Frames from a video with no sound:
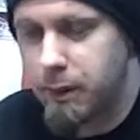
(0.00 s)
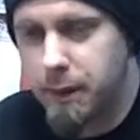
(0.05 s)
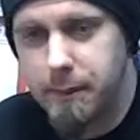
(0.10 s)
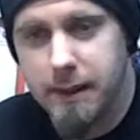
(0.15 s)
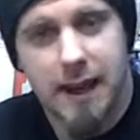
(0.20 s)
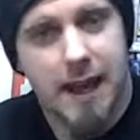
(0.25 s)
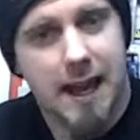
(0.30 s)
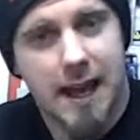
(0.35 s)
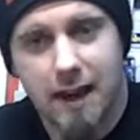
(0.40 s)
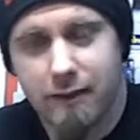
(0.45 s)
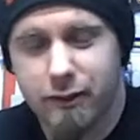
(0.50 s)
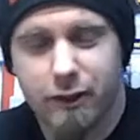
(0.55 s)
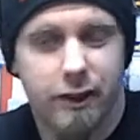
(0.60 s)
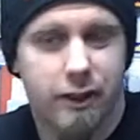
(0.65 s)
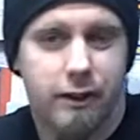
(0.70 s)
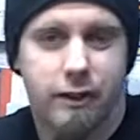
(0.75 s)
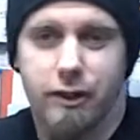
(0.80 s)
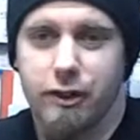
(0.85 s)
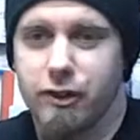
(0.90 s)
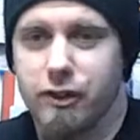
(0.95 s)
Pittman, after
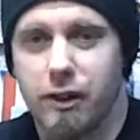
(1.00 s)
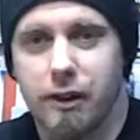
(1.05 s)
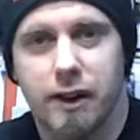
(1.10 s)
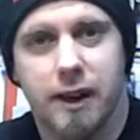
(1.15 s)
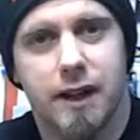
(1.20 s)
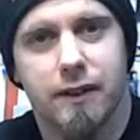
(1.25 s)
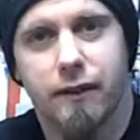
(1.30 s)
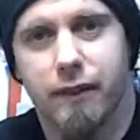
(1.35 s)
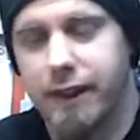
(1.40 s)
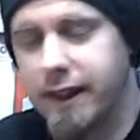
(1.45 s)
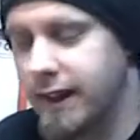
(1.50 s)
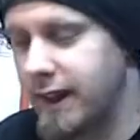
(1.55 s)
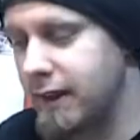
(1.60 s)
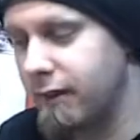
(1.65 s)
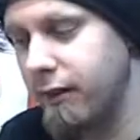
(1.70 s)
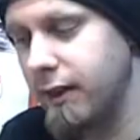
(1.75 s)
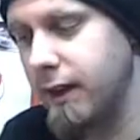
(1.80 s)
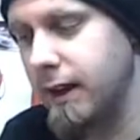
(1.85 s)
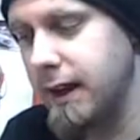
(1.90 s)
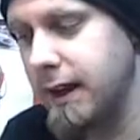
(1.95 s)
I'd already started everything, got
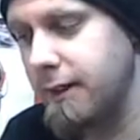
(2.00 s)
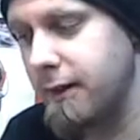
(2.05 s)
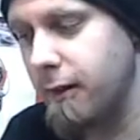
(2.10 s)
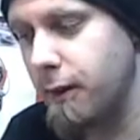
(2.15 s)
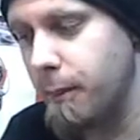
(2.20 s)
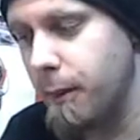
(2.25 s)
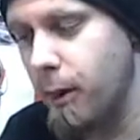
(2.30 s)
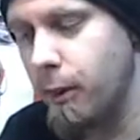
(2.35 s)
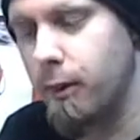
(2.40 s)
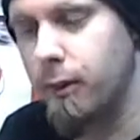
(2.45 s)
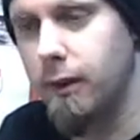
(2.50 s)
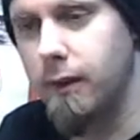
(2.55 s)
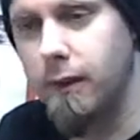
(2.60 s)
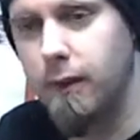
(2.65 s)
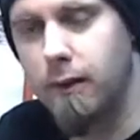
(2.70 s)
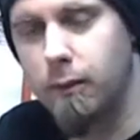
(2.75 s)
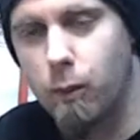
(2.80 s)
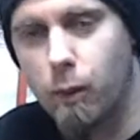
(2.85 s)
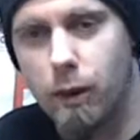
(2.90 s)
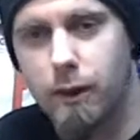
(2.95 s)
everything in there, the motor in
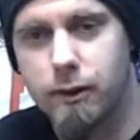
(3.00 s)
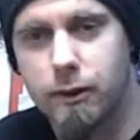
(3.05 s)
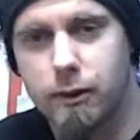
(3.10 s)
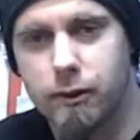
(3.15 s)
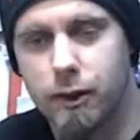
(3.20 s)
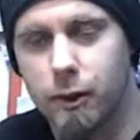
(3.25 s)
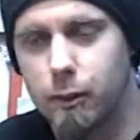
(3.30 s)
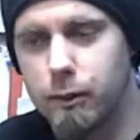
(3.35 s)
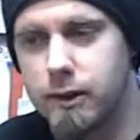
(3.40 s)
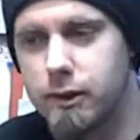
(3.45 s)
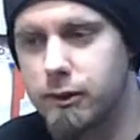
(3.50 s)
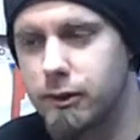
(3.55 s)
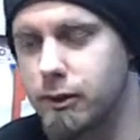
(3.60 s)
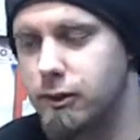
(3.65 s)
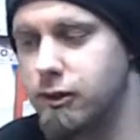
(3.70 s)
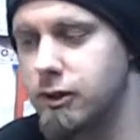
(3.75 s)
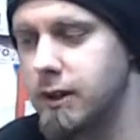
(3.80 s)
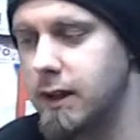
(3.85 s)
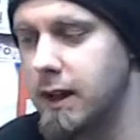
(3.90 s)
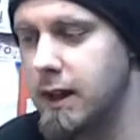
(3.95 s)
there, wanted to start
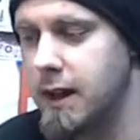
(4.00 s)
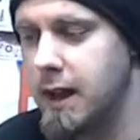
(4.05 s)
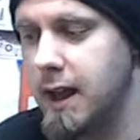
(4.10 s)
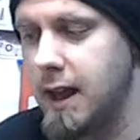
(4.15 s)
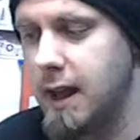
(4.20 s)
researching